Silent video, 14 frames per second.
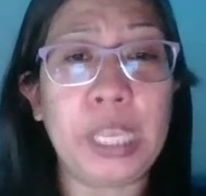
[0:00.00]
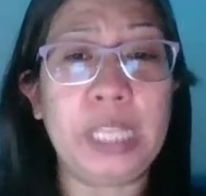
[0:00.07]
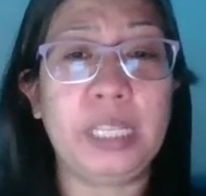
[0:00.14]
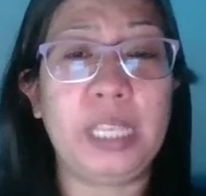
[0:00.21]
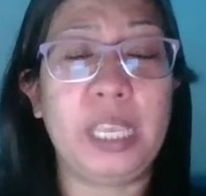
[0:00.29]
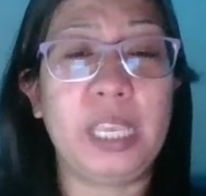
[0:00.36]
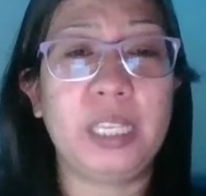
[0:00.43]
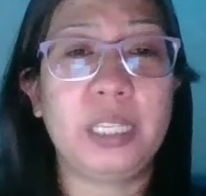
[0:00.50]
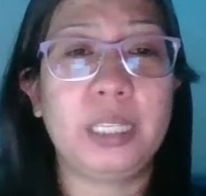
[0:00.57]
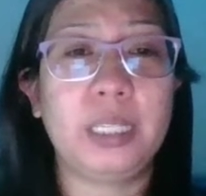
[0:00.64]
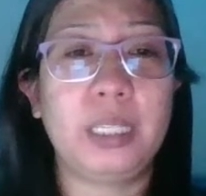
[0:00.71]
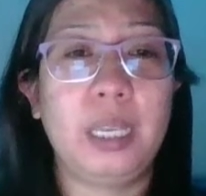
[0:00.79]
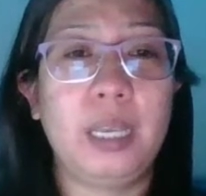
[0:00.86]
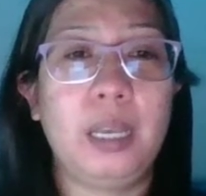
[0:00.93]

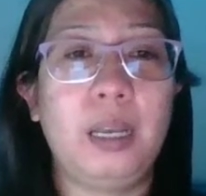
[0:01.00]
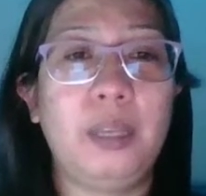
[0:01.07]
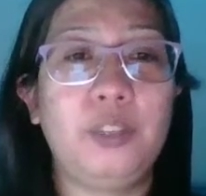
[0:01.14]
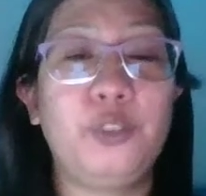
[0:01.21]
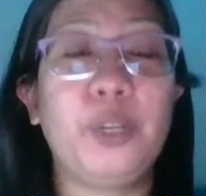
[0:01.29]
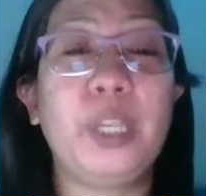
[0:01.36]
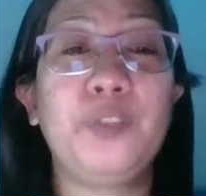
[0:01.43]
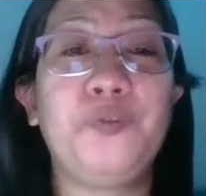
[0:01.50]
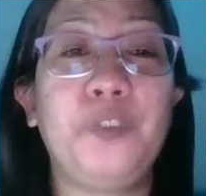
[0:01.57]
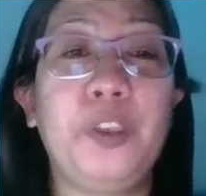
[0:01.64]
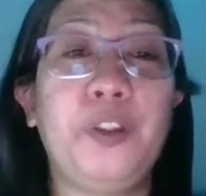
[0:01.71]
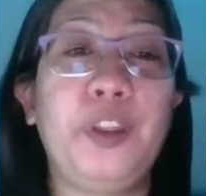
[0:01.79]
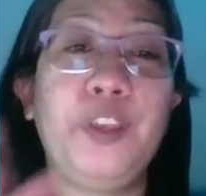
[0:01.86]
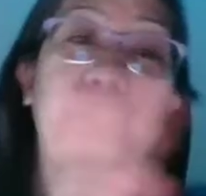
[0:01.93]
is
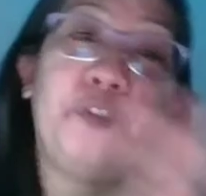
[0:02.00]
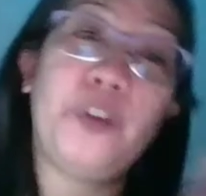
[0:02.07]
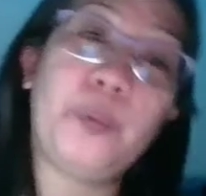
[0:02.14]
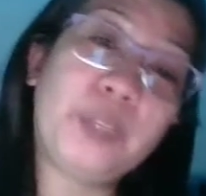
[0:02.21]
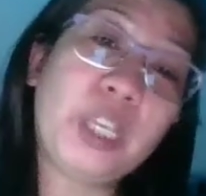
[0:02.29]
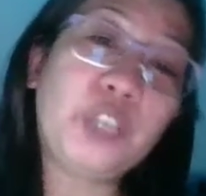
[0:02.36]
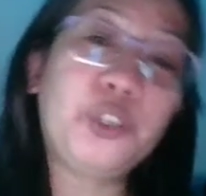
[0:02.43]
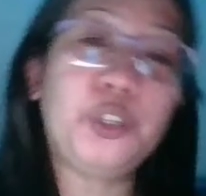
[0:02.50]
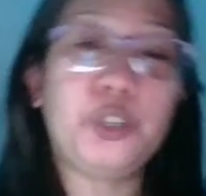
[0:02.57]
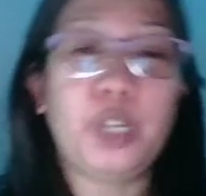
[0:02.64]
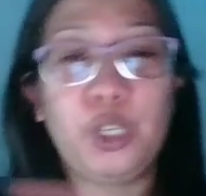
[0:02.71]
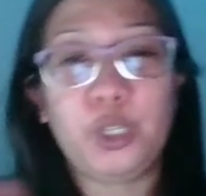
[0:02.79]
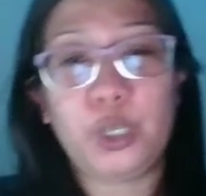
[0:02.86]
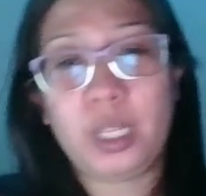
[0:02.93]
transferring from
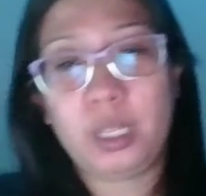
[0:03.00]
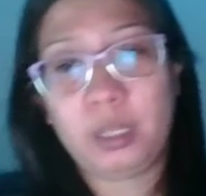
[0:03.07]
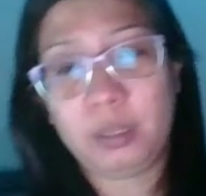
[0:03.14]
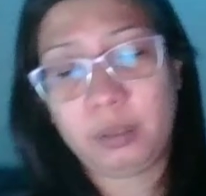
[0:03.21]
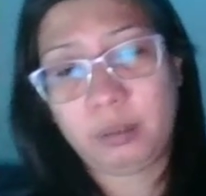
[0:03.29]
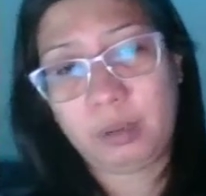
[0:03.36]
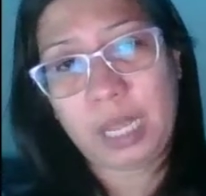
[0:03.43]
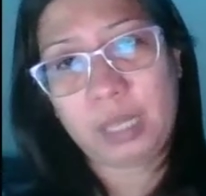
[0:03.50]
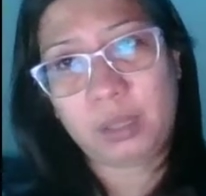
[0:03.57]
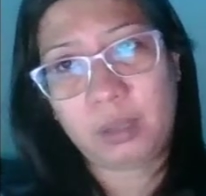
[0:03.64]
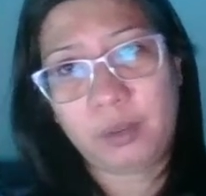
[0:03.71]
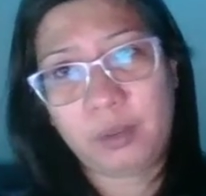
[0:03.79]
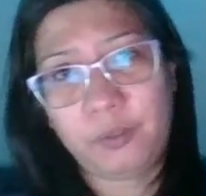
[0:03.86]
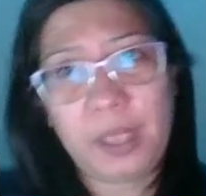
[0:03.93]
saturation to
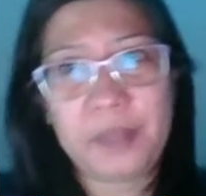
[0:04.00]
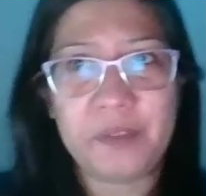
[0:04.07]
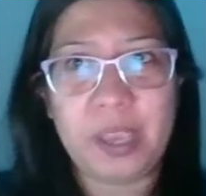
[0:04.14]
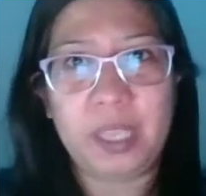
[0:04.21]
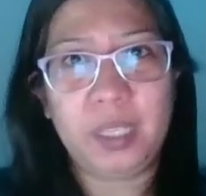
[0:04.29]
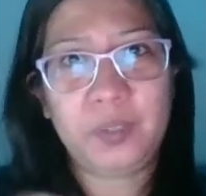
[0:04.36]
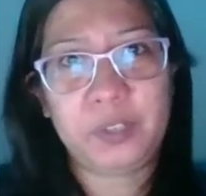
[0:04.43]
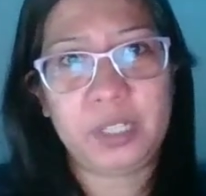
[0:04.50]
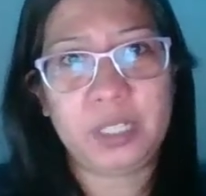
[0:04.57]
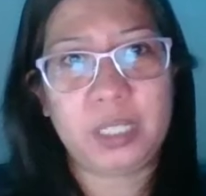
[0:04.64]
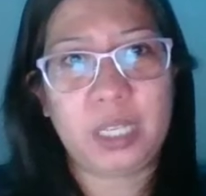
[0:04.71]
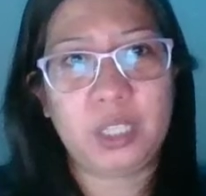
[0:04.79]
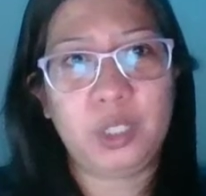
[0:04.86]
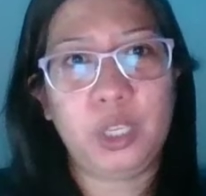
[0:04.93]
cutoff and vice
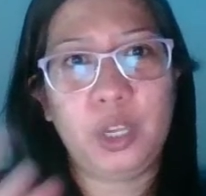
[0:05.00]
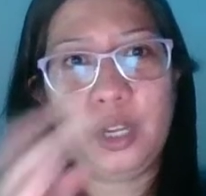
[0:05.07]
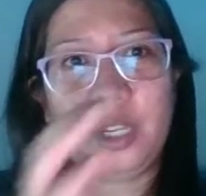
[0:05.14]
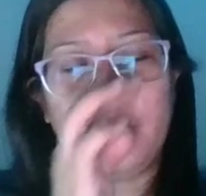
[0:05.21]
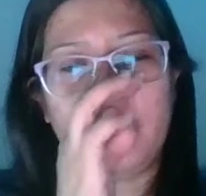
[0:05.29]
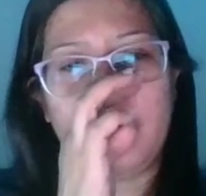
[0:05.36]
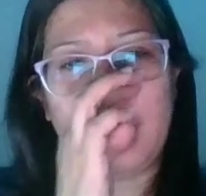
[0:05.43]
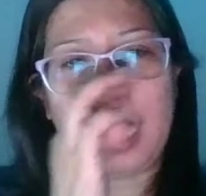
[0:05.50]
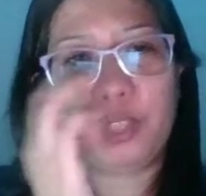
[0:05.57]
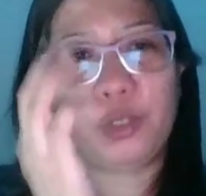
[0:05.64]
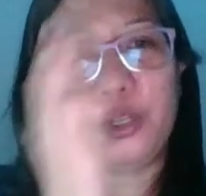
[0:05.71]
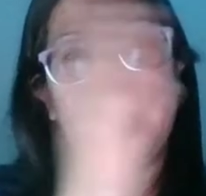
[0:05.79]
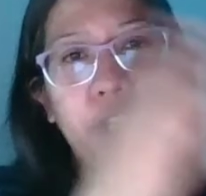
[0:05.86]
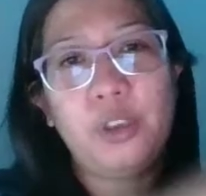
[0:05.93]
versa. So you're just like
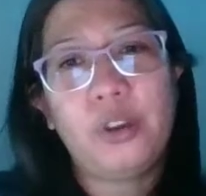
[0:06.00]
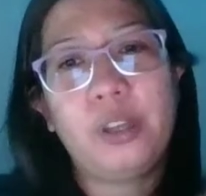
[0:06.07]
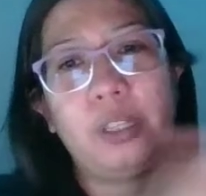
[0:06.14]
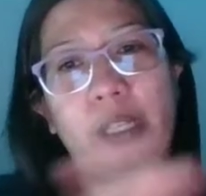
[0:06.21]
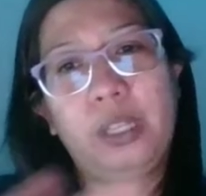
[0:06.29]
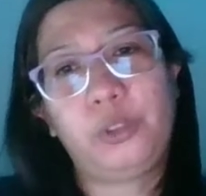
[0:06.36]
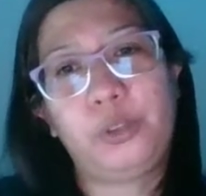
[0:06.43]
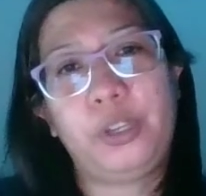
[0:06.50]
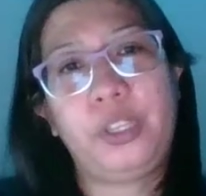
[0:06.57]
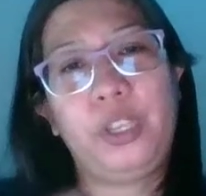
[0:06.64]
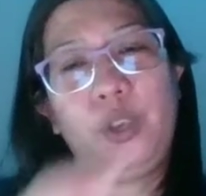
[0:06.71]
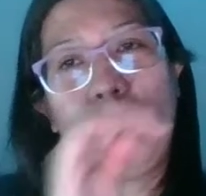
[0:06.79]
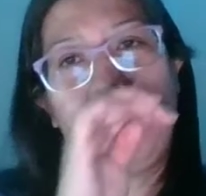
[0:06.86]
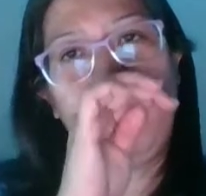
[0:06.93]
turning on and
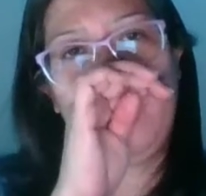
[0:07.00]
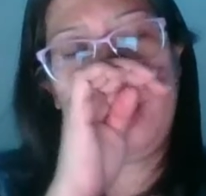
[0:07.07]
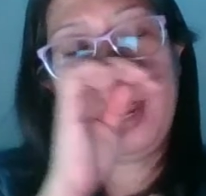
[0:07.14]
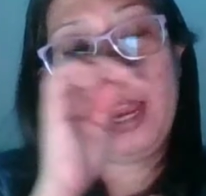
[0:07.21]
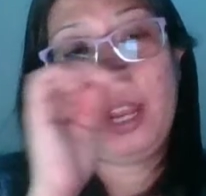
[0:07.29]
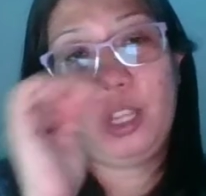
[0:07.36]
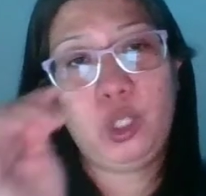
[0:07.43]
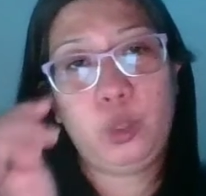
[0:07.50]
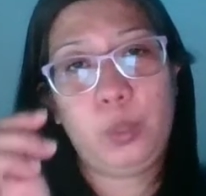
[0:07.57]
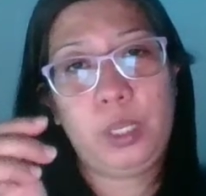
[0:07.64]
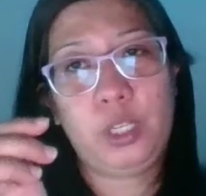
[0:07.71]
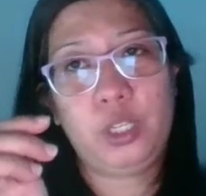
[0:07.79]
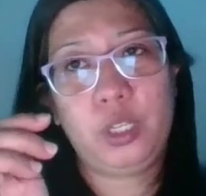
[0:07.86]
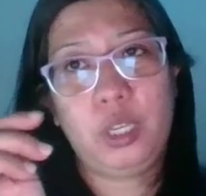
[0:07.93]
turning off your
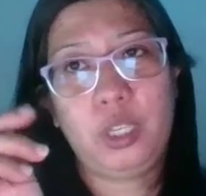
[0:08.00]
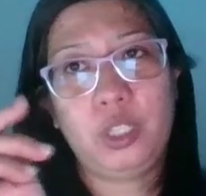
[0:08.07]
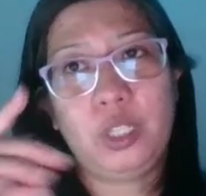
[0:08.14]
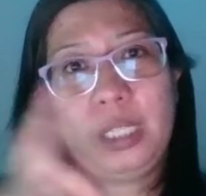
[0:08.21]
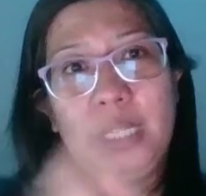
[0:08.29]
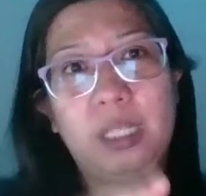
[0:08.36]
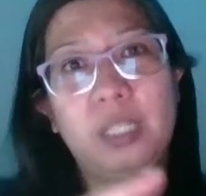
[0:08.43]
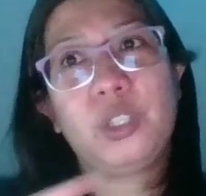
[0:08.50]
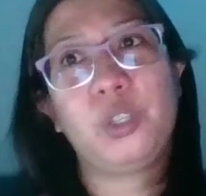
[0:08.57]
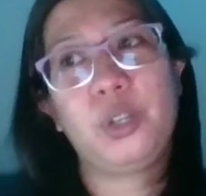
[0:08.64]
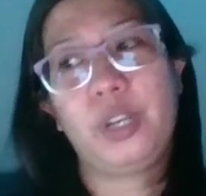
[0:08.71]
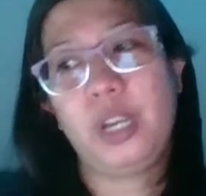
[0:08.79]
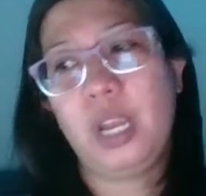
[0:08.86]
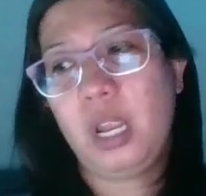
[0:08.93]
switch. So that is
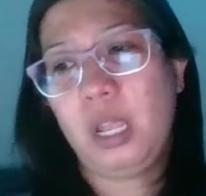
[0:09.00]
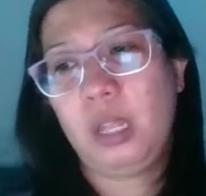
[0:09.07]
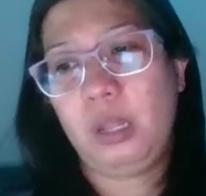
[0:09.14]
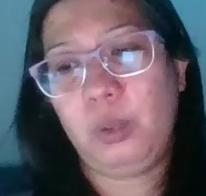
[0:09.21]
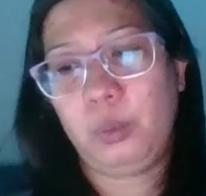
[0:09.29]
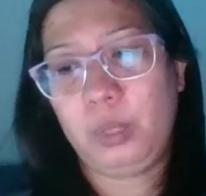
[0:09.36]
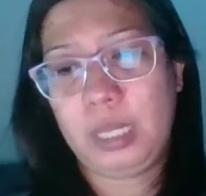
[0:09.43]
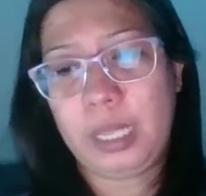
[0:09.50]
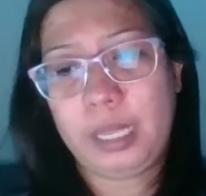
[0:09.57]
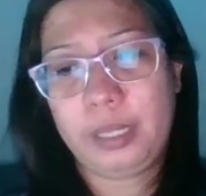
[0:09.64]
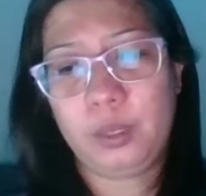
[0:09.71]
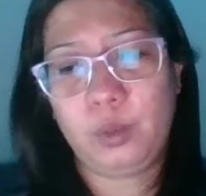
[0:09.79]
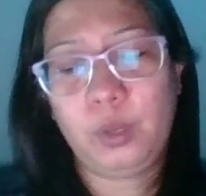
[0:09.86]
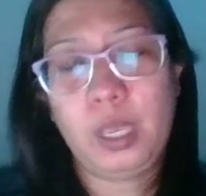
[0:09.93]
your load line.
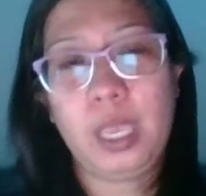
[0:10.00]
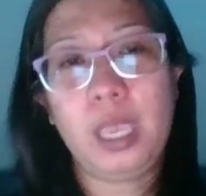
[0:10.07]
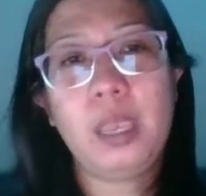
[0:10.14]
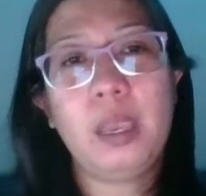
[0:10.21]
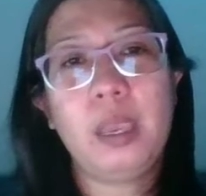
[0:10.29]
Okay.